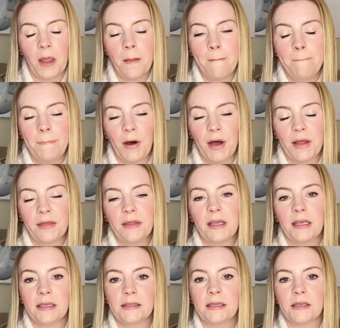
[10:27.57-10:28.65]
But the
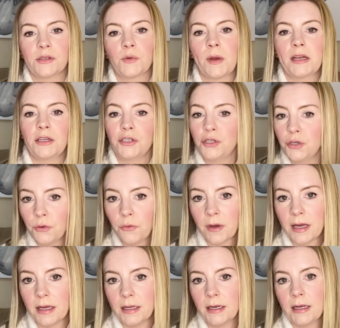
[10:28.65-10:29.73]
easiest way to do
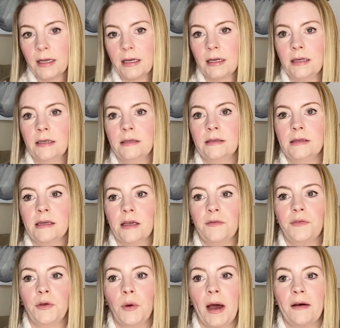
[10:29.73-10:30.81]
it is if
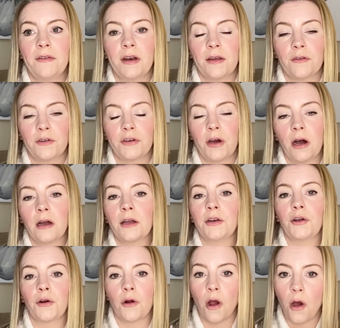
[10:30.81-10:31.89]
you have another dog in
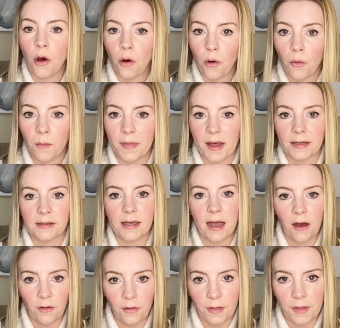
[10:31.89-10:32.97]
your home that's
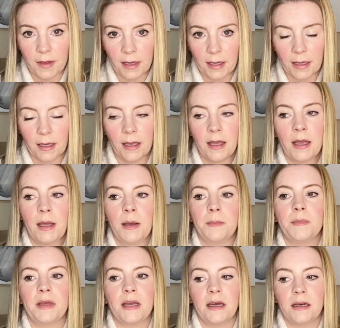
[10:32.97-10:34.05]
healthy,
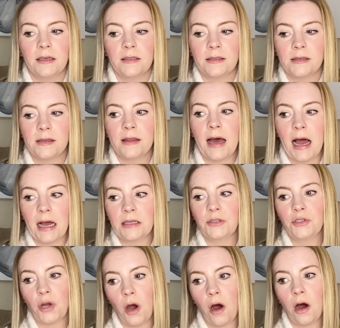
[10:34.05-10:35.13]
because that
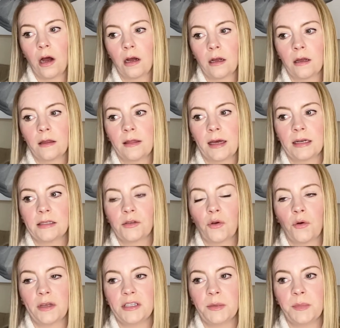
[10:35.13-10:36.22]
dog that is
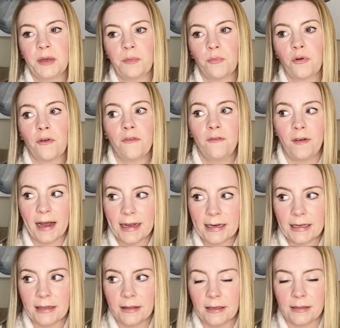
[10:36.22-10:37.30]
going to be
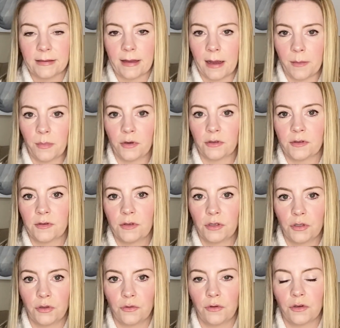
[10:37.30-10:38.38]
providing the samples to
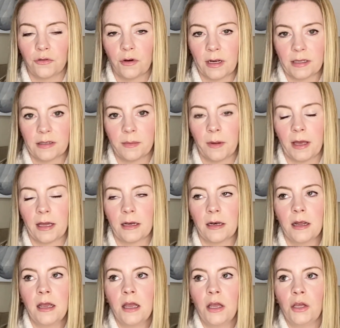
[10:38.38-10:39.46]
do the transplant,
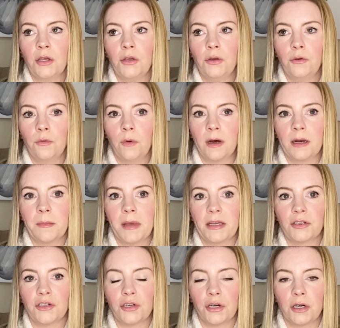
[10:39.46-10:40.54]
you want to make
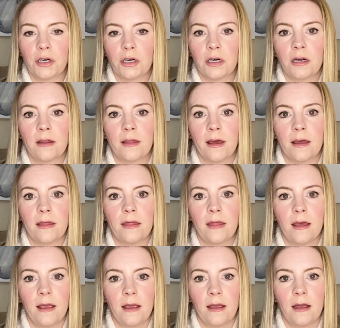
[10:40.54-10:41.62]
sure that
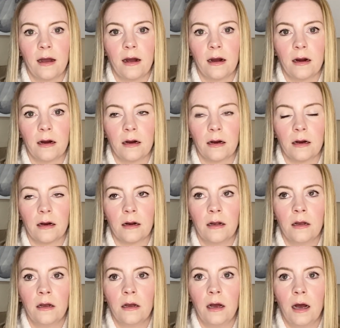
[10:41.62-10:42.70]
they are
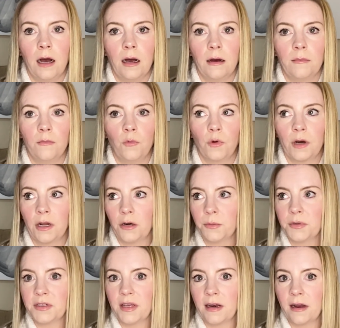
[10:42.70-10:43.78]

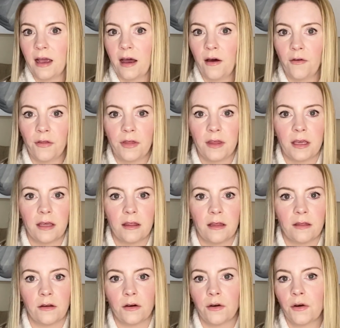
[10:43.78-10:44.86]
100% healthy,
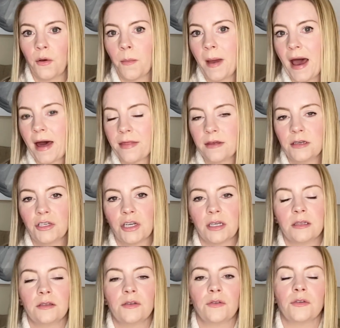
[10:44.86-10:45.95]
that there are no
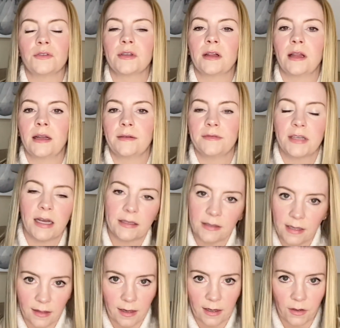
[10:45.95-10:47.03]
pathogens. So there's a lot of
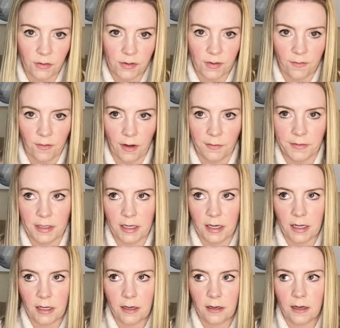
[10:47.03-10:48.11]
testing that goes involved in
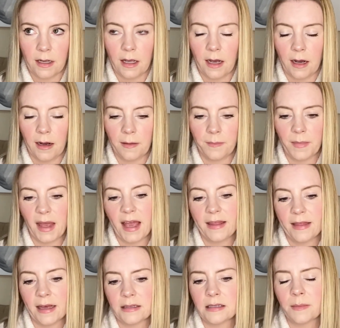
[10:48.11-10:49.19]
it. And
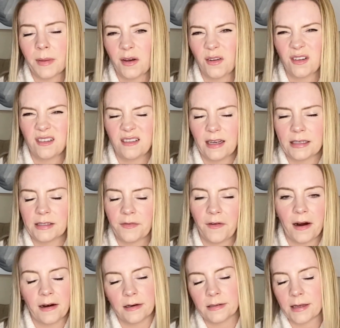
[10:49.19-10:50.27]
that's about as
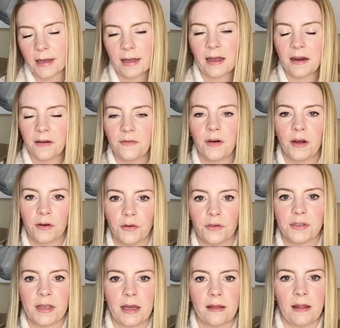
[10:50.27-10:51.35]
far as I kind of
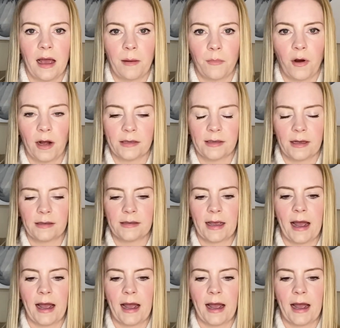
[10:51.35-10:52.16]
understand that process.